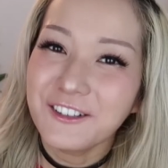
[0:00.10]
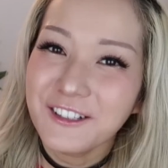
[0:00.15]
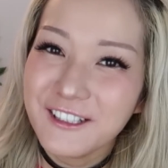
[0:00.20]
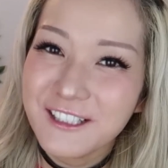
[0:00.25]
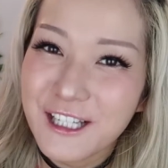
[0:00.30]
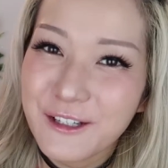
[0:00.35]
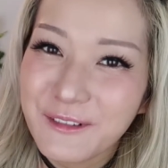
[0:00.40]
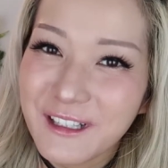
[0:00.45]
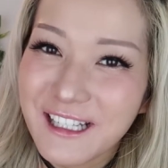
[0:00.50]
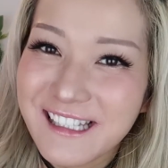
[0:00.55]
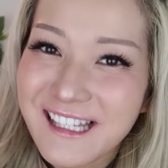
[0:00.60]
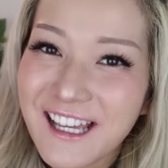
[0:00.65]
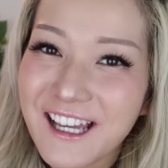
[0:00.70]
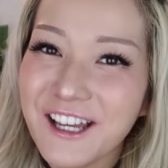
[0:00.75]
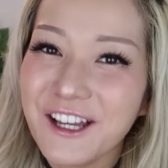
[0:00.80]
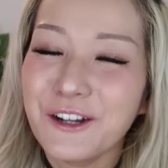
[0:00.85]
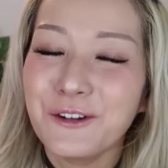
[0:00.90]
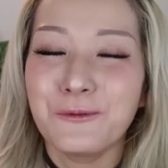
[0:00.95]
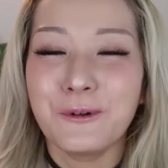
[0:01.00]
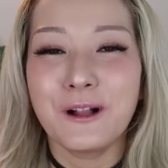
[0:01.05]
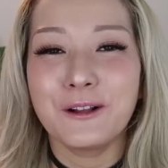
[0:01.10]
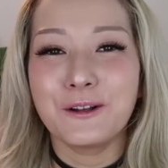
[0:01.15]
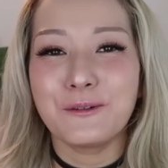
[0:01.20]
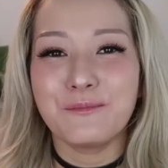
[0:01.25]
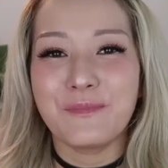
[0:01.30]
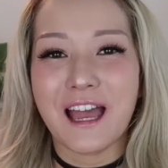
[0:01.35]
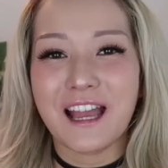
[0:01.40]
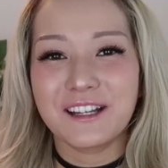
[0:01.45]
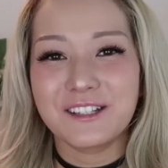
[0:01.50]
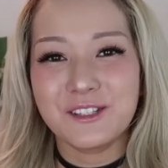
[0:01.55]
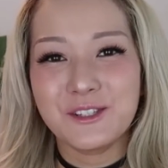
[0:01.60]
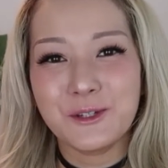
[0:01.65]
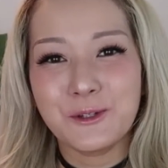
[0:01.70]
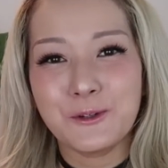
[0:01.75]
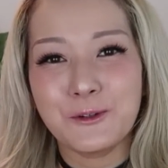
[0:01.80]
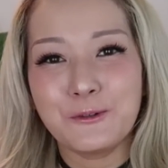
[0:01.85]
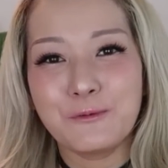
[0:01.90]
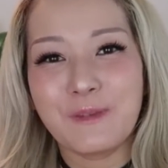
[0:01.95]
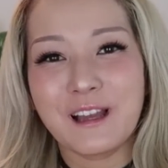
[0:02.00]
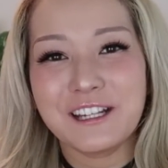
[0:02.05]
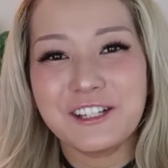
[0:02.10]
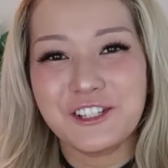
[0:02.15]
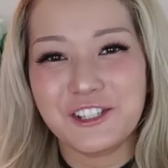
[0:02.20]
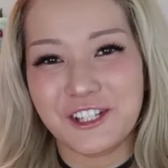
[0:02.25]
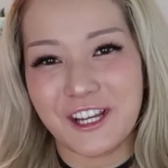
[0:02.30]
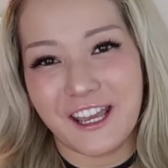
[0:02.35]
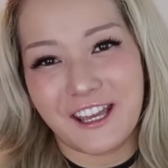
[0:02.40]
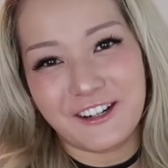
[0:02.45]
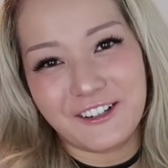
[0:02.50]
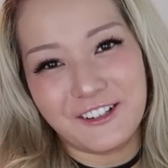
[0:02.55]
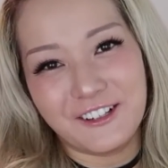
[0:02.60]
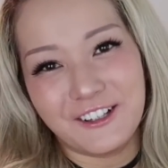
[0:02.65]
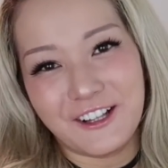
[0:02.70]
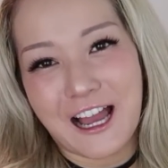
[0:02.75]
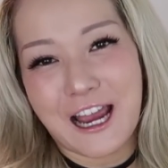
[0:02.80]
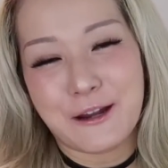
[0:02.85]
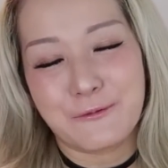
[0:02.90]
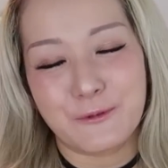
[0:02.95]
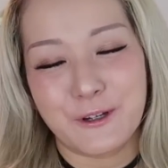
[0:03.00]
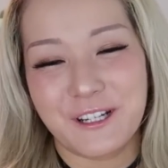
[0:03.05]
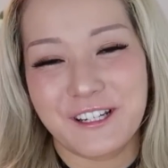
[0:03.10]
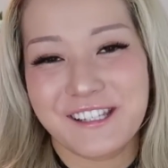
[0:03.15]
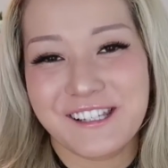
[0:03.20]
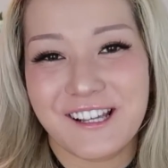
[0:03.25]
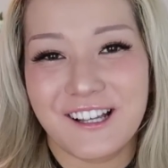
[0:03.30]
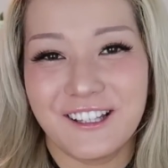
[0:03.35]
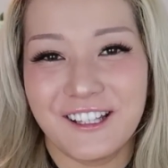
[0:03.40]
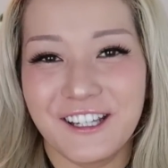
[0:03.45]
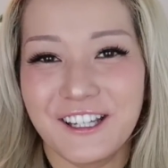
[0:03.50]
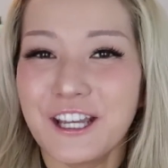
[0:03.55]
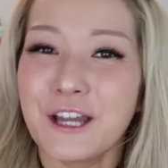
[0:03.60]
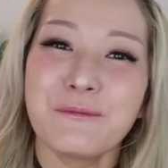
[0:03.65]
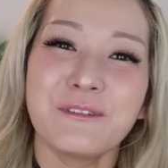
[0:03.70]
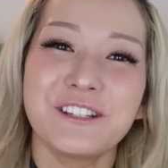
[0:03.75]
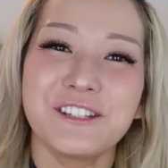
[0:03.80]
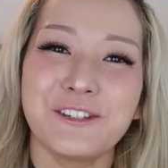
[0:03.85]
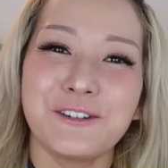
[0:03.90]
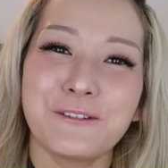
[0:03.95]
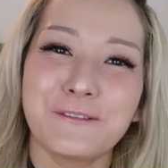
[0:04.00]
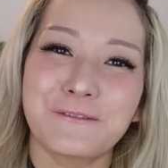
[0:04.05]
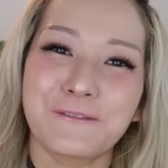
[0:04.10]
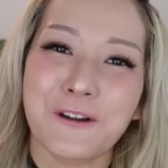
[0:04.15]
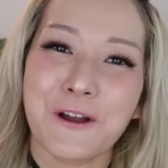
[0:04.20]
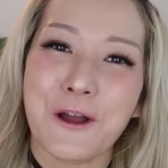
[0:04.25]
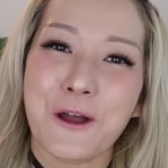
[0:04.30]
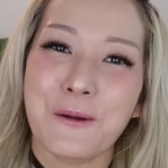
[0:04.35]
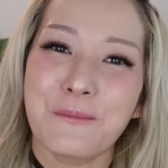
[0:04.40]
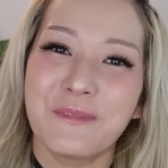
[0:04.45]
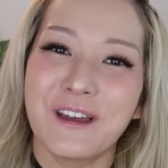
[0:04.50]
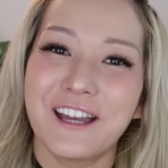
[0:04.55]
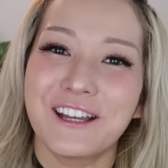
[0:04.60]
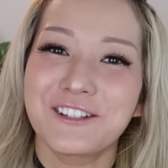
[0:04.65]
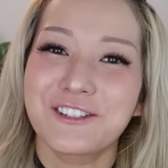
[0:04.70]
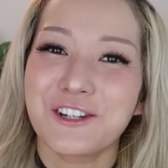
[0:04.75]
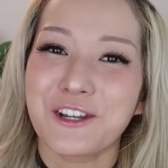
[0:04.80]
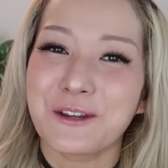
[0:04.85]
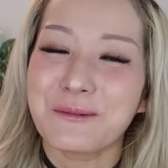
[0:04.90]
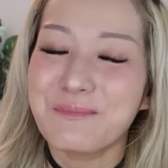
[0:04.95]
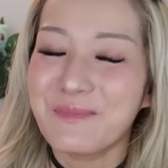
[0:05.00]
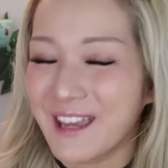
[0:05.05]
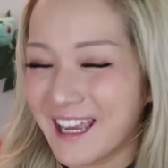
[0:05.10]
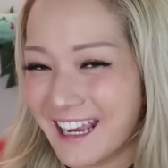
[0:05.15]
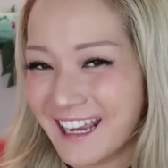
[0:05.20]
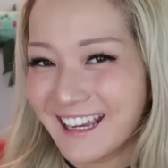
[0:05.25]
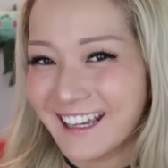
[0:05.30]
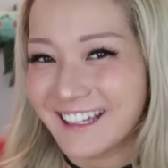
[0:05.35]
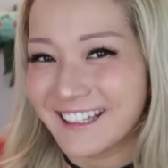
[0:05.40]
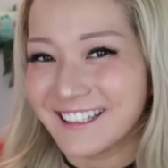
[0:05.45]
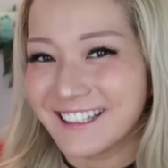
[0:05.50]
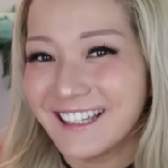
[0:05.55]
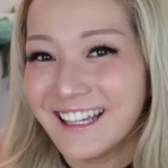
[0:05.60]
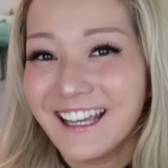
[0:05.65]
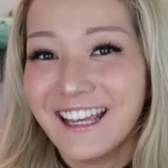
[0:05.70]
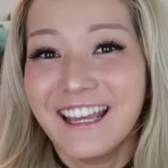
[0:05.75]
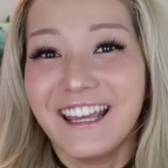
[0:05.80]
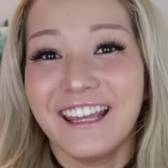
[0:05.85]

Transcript: Konnichiwa minasan! Welcome back to my channel. I'm Reina Scully coming to you from Japan.